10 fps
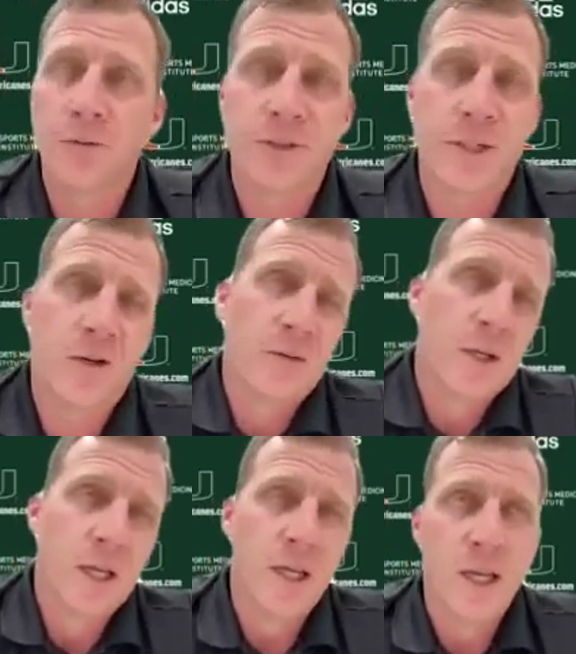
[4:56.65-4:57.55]
So,
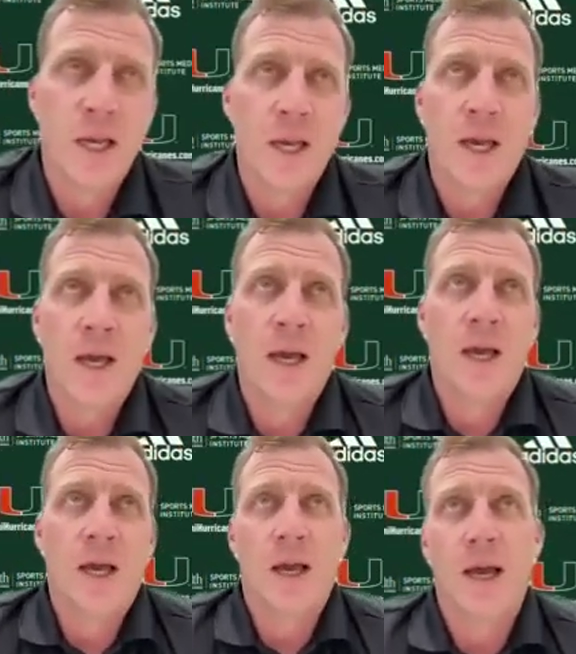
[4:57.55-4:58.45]

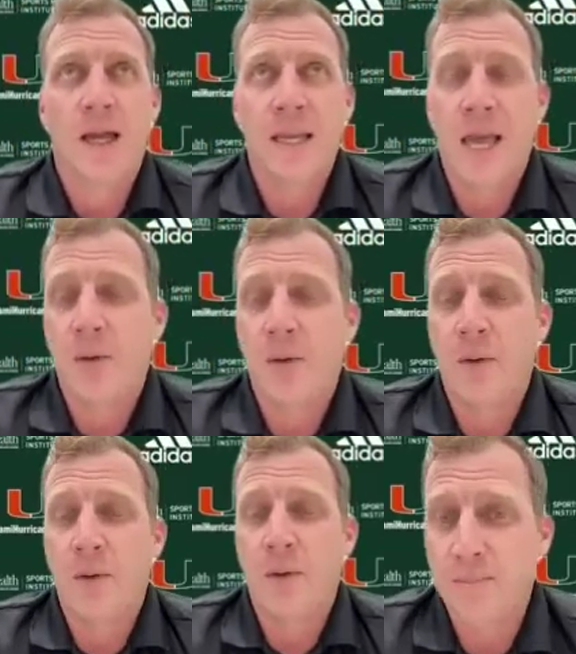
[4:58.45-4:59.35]
uh, yeah, we
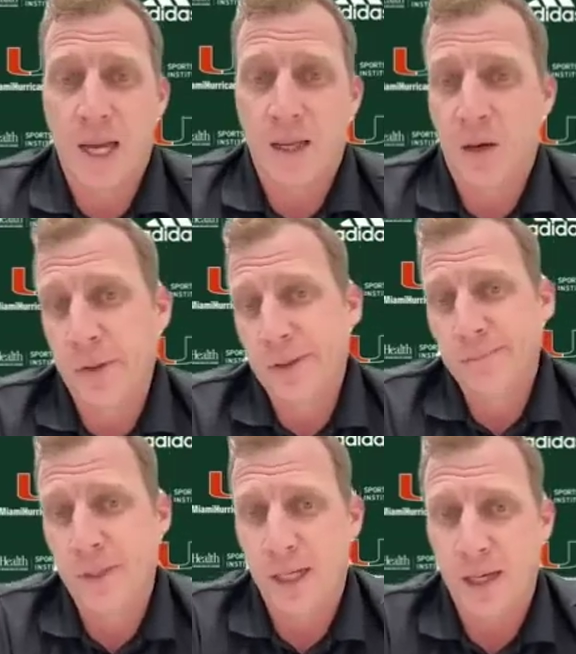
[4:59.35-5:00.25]
want to keep Mike going.
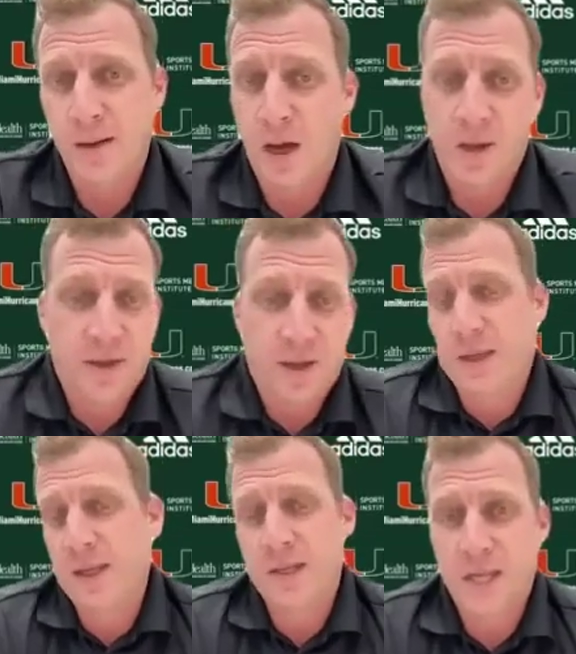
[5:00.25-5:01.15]
Uh, I,
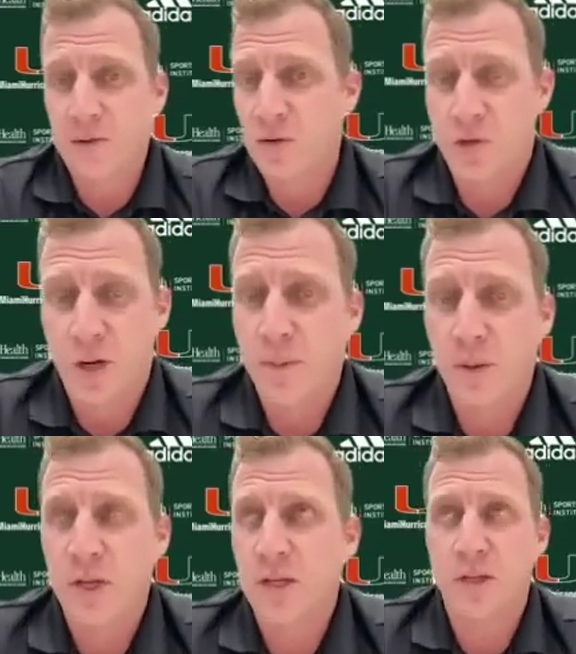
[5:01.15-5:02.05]
think Xavier
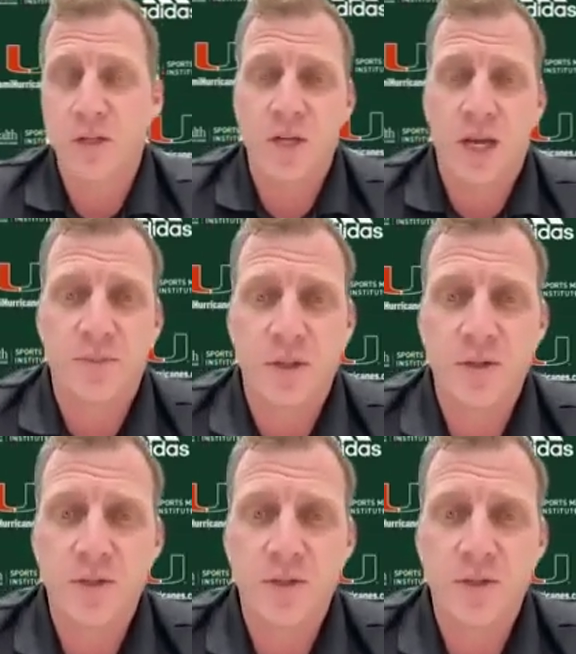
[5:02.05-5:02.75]
Restrepo does a good job too.